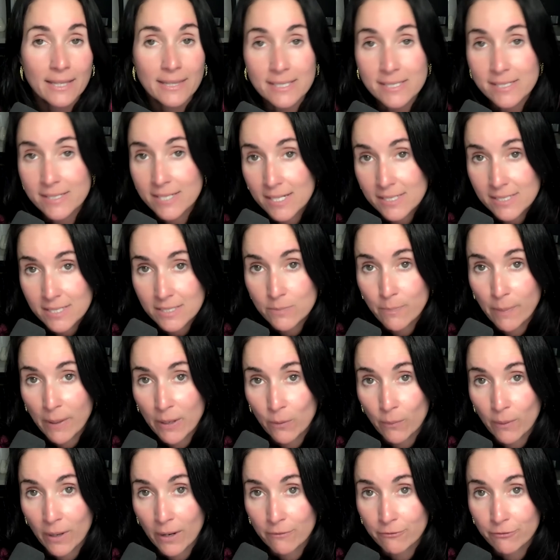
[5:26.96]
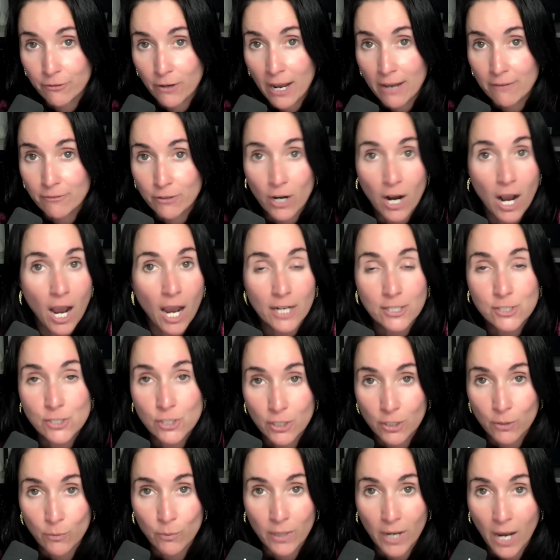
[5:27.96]
This test has been around forever. I
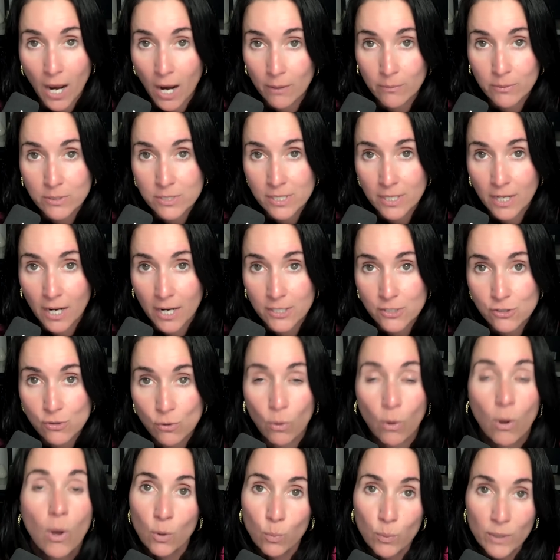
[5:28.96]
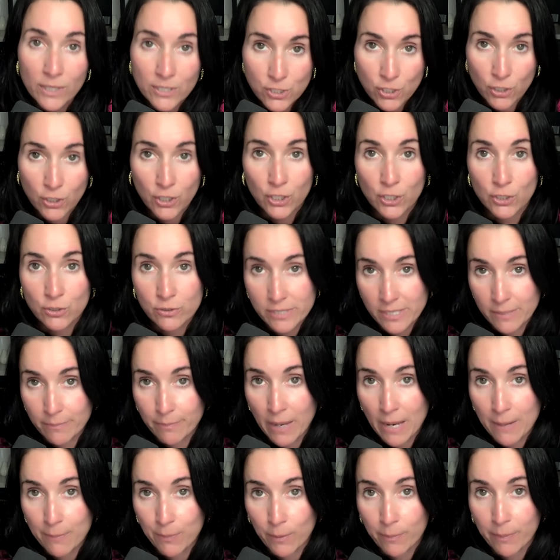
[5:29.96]
took it when I was in high school. We took it using
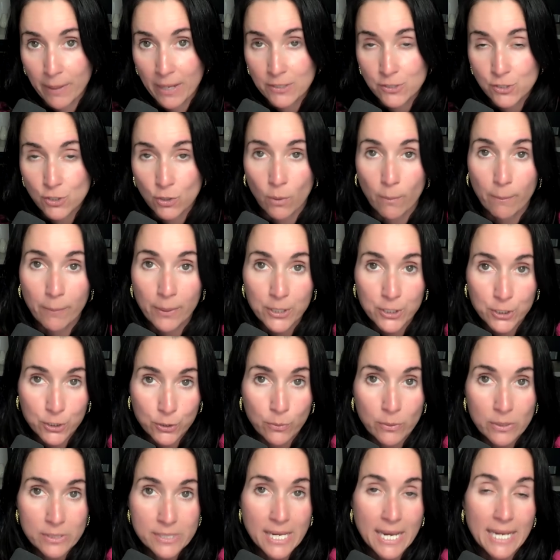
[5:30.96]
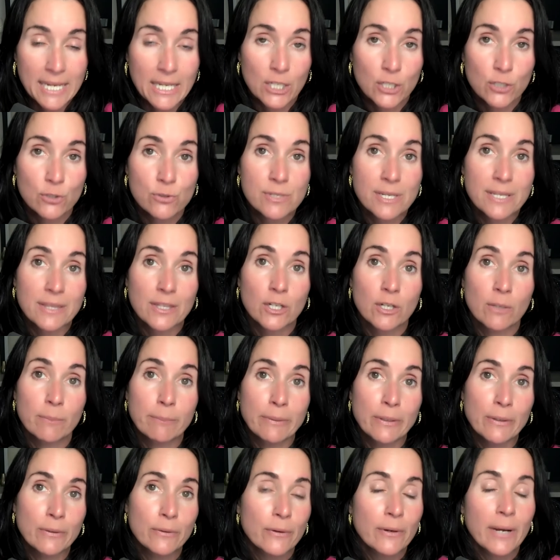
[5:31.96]
paper pencil, but you will take it using the
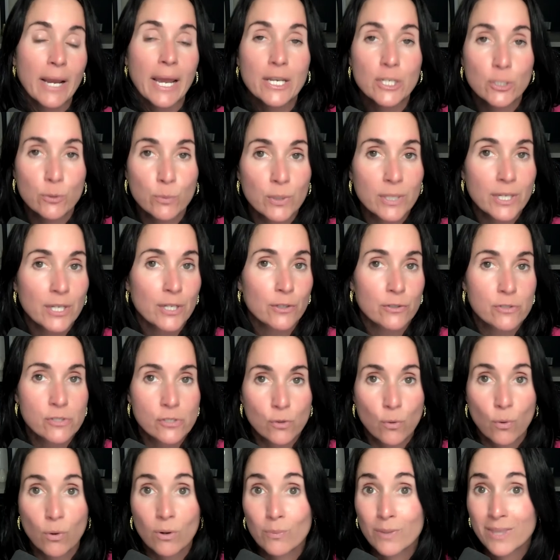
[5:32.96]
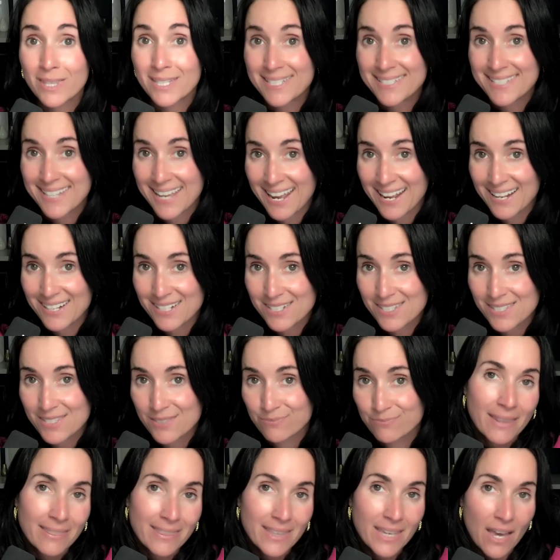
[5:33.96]
computer and you will get your score within days.
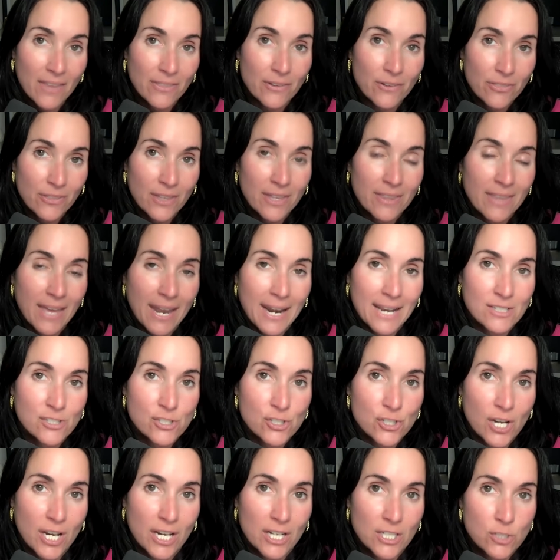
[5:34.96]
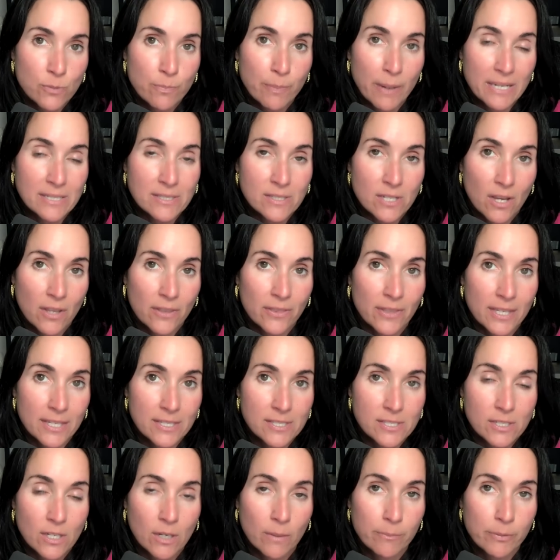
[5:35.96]
The other thing that has changed based on
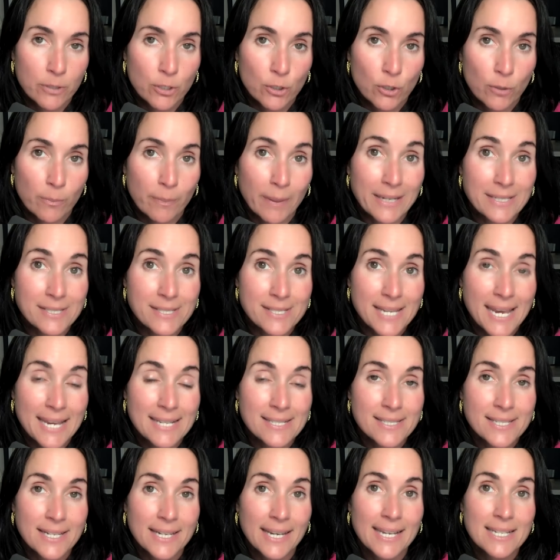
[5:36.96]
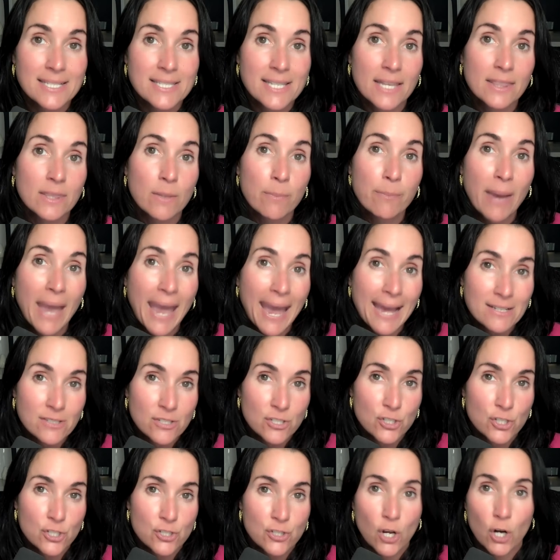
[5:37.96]
this computer-based testing is that the
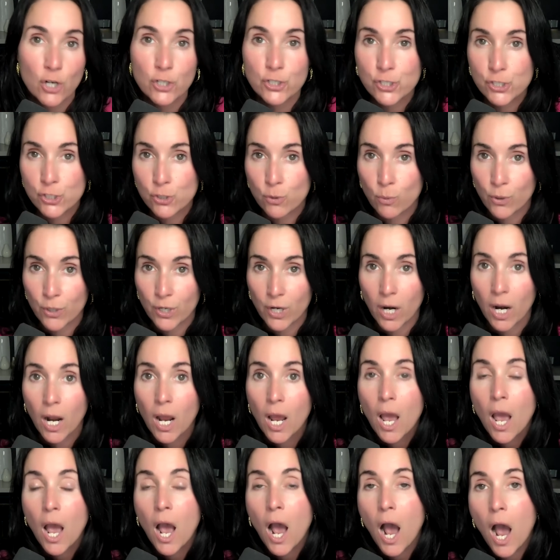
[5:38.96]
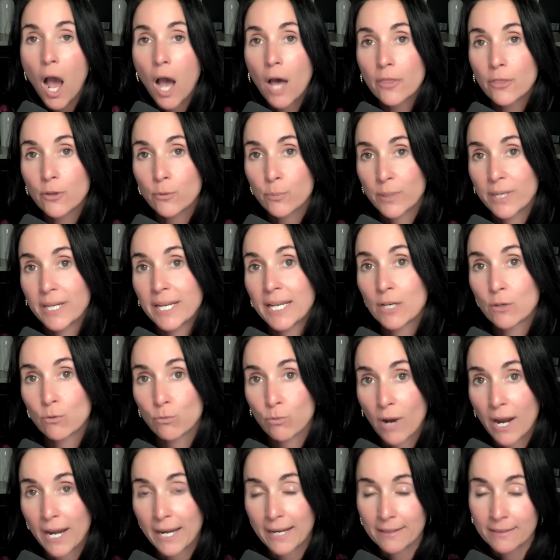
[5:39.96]
passages are shorter on the reading and
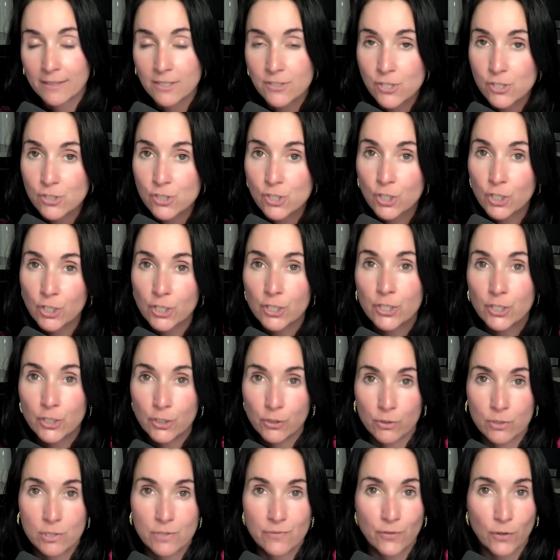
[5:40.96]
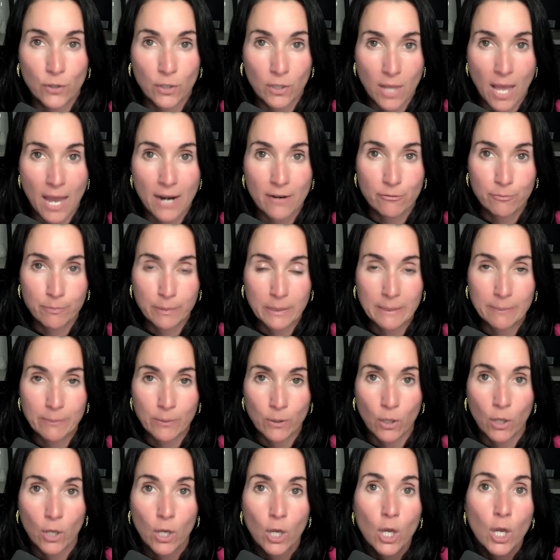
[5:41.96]
writing. This is good news for a lot of
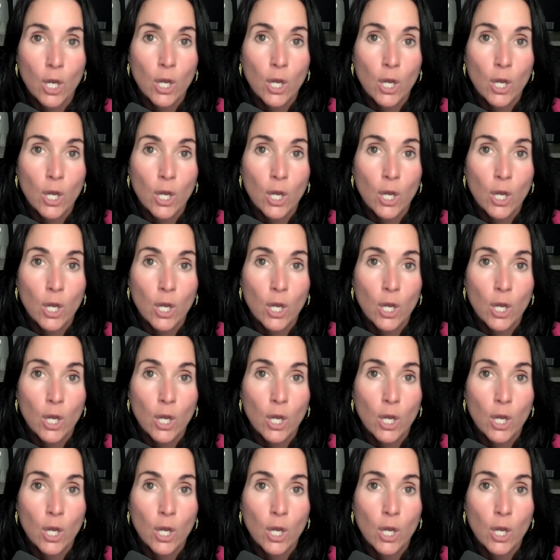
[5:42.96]
people.